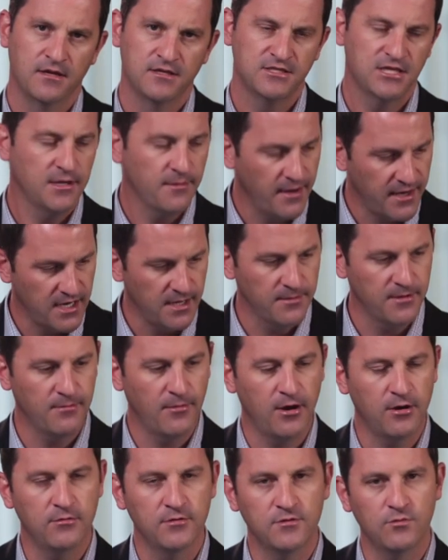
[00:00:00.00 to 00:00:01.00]
So you might come to
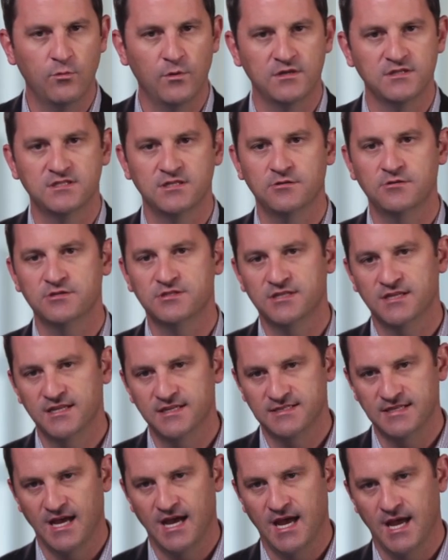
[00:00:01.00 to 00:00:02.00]
market with one solution at
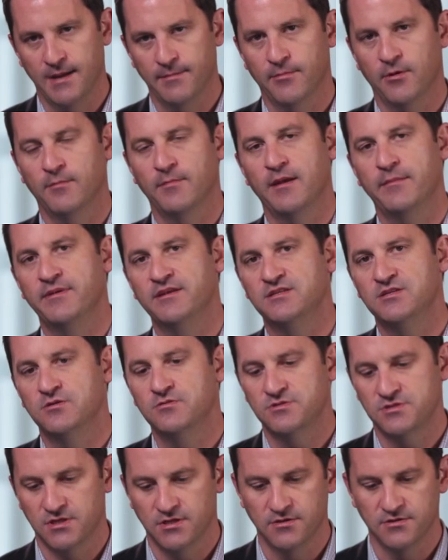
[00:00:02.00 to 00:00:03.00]
a time, or maybe
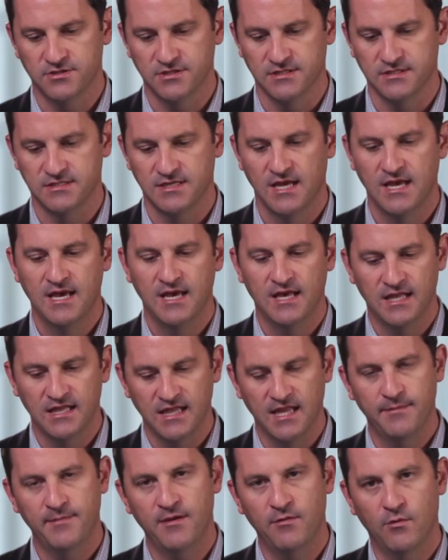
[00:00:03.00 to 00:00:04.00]
two solutions.
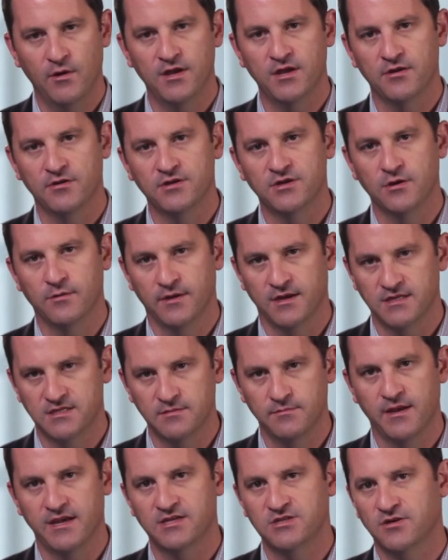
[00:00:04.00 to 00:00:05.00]
Limit what you're doing
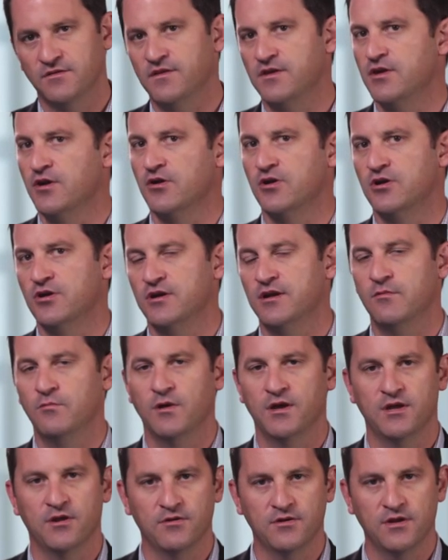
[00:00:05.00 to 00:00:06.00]
to make sure that you're good at
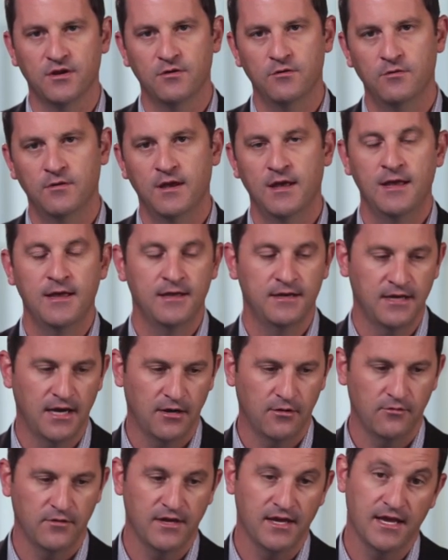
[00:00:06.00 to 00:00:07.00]
what you do, not
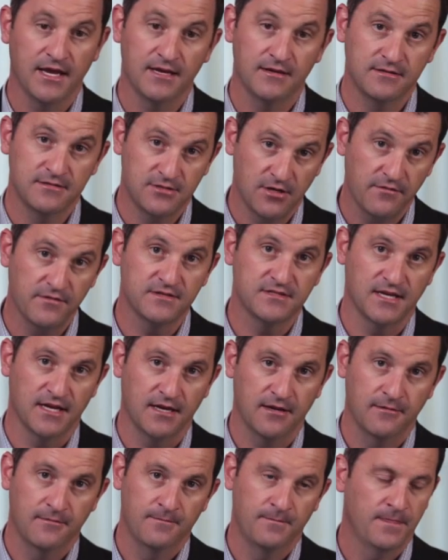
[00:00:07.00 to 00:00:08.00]
only at
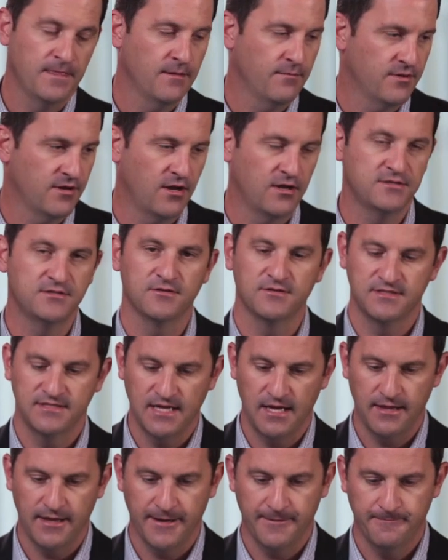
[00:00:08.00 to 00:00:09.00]
servicing, but also
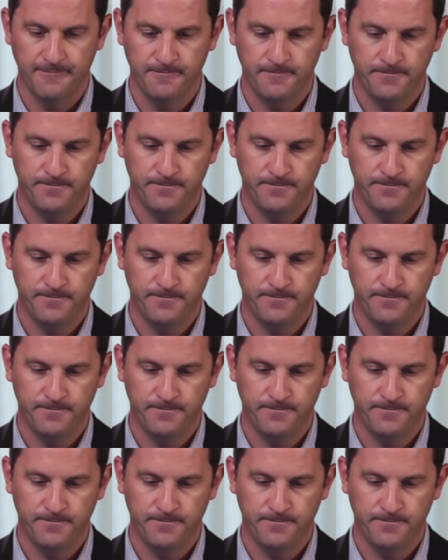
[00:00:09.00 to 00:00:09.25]
selling.